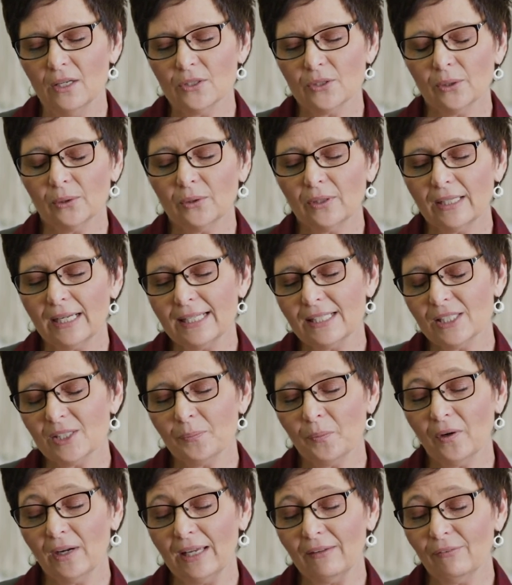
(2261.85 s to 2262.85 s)
So, Lord, I
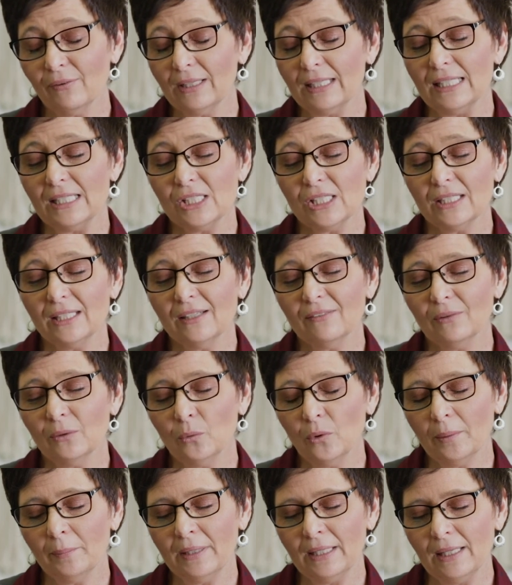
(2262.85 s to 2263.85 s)
just pray for each and every
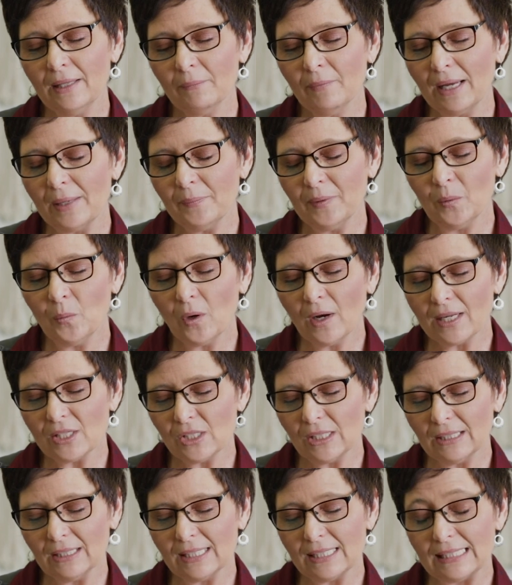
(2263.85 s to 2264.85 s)
woman that might be
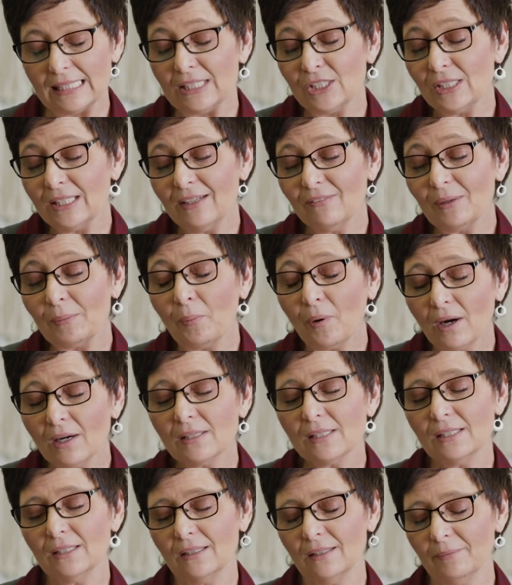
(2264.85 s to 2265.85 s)
watching this, each and every
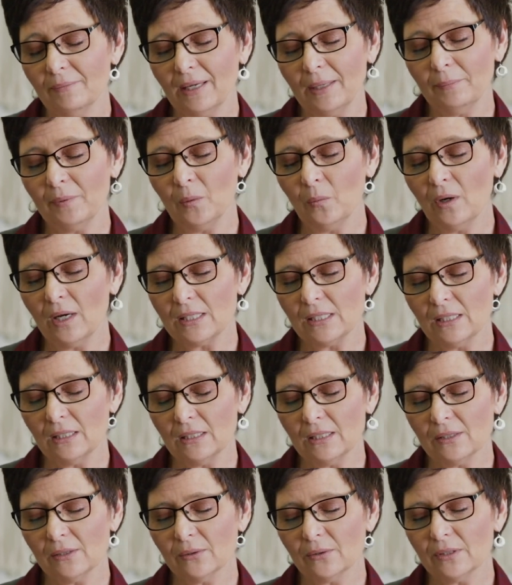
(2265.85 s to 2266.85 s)
person that might be
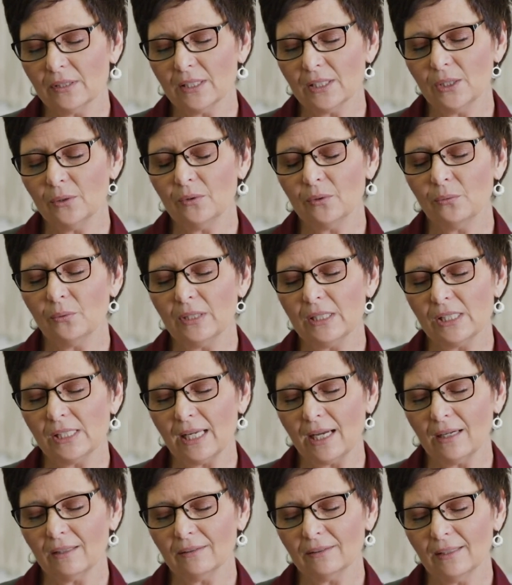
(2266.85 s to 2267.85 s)
watching this, Lord, that you would
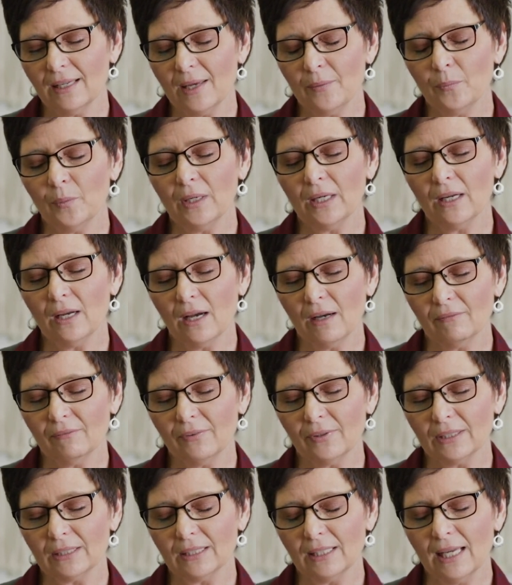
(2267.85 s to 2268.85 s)
reach out and bring
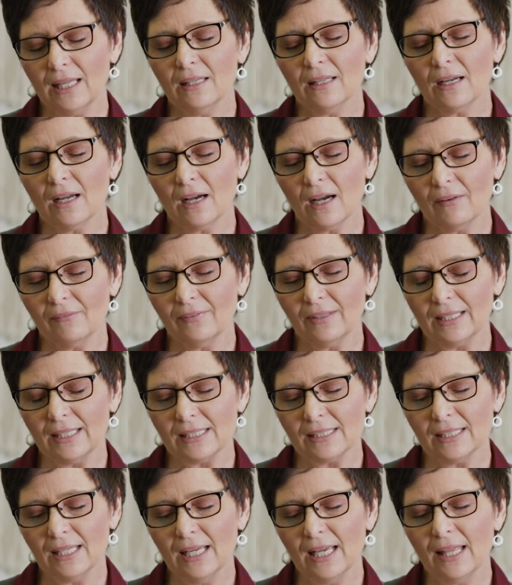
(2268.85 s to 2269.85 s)
comfort and the
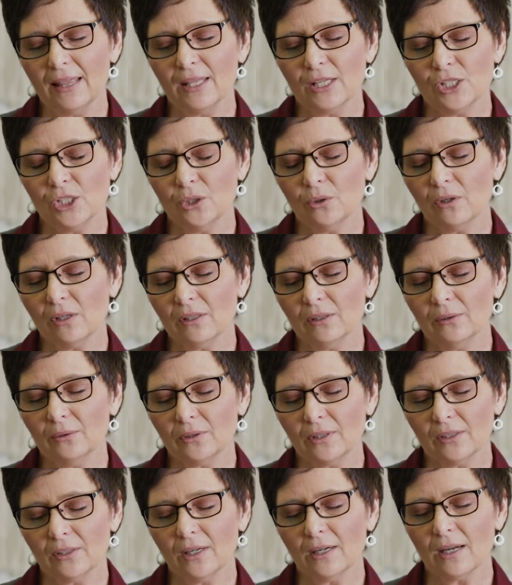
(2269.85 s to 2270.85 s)
confidence that you are the
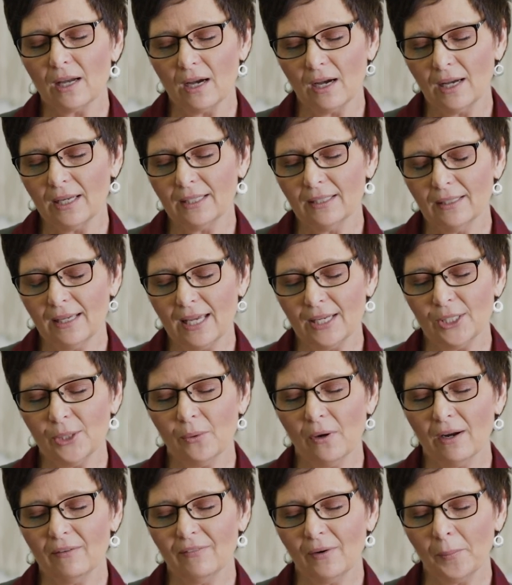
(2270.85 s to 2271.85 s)
Lord our God and
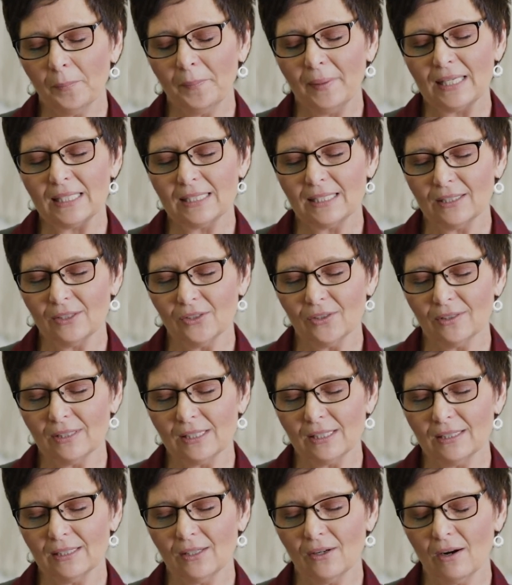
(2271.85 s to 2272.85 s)
you have our best
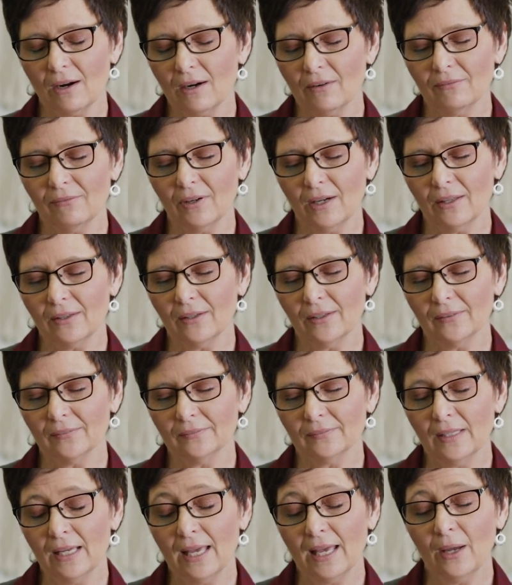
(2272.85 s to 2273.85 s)
interests at heart, Father.
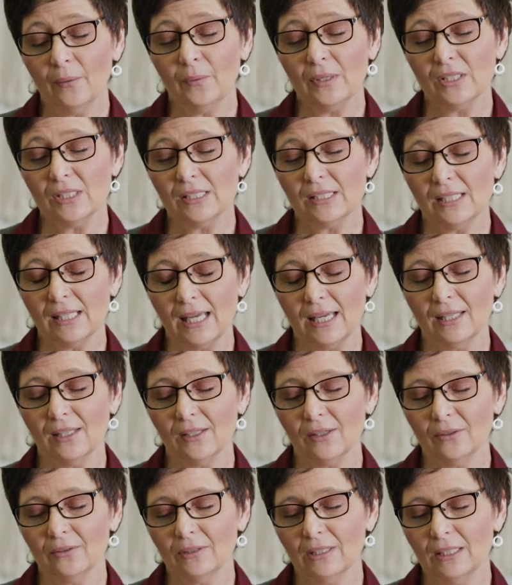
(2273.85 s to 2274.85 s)
And we just
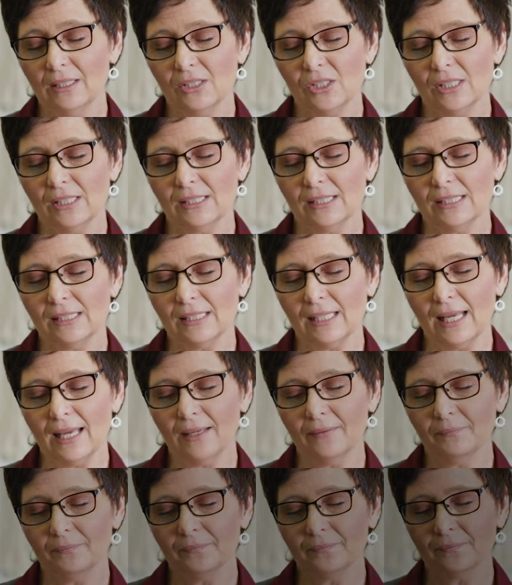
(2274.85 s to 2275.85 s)
thank you in Jesus'
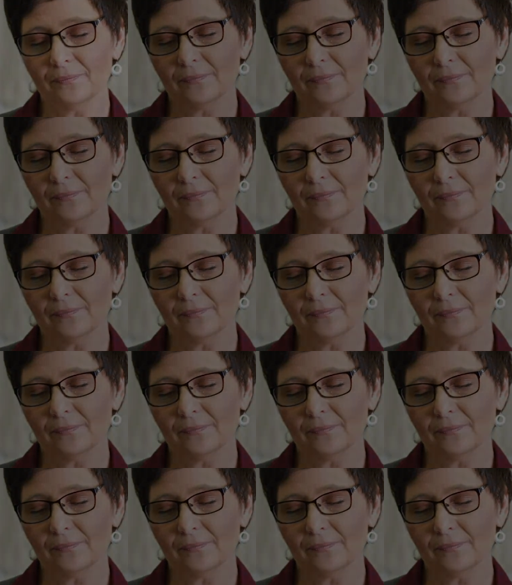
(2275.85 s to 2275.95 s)
name.